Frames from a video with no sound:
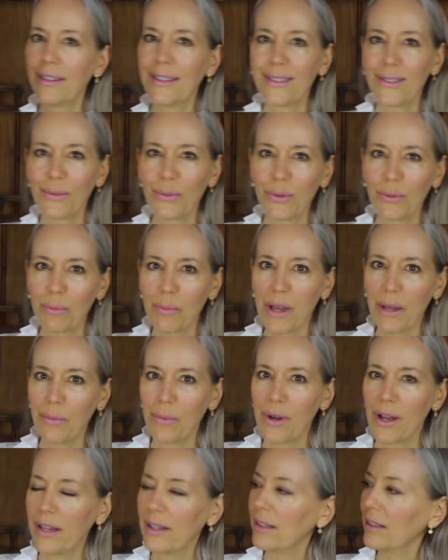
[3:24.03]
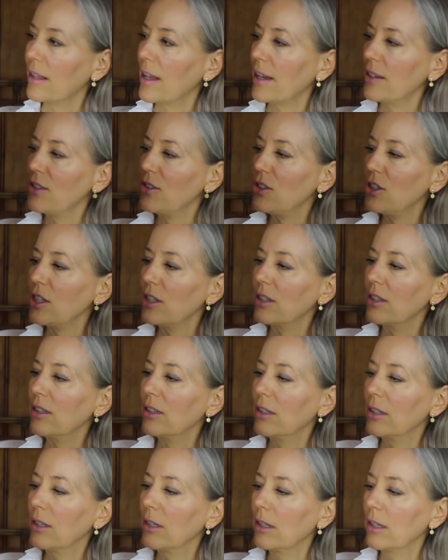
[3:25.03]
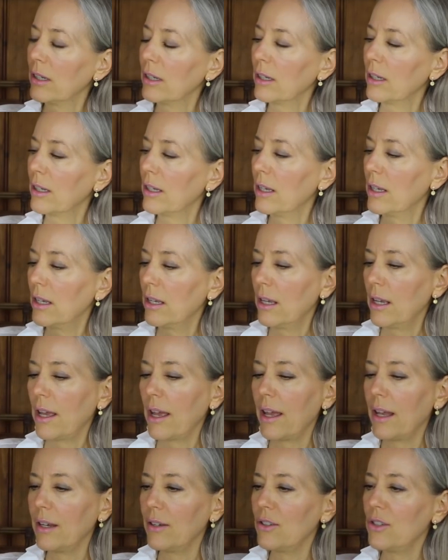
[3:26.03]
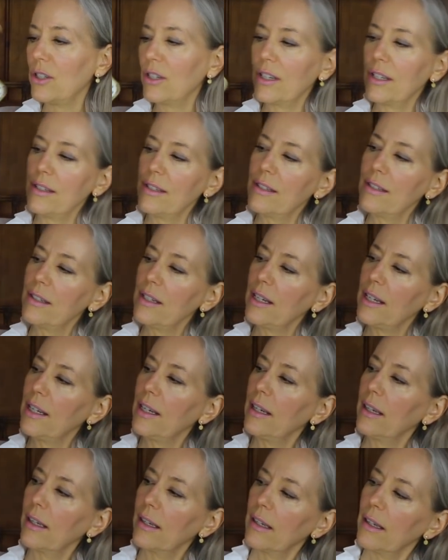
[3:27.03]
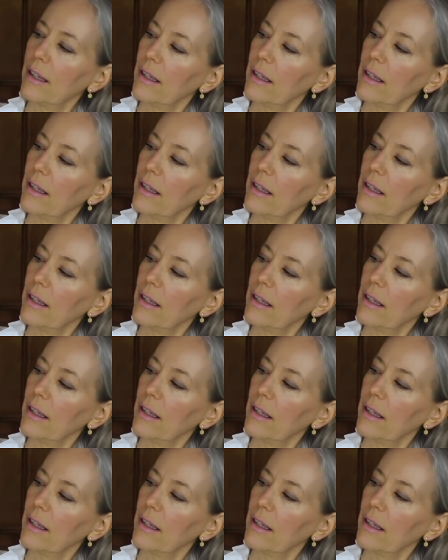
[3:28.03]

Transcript: This was my one last year and as you can see